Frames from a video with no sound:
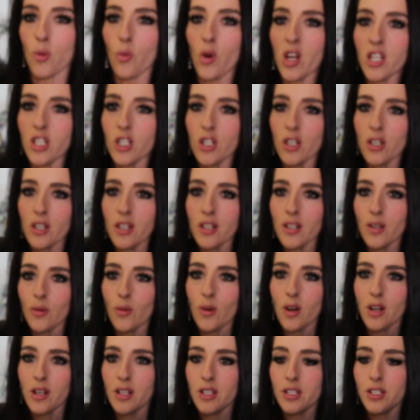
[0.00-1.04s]
What you're going to
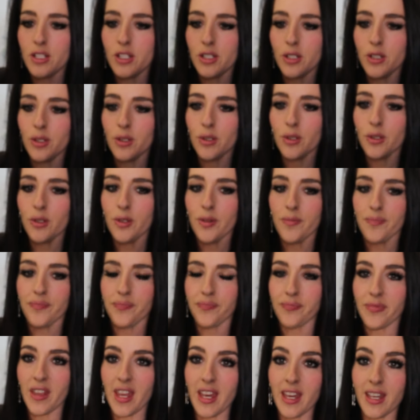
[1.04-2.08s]
want to do
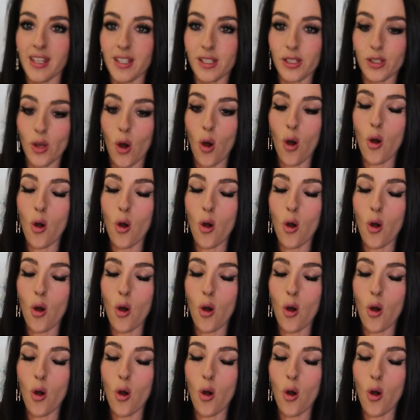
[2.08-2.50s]
is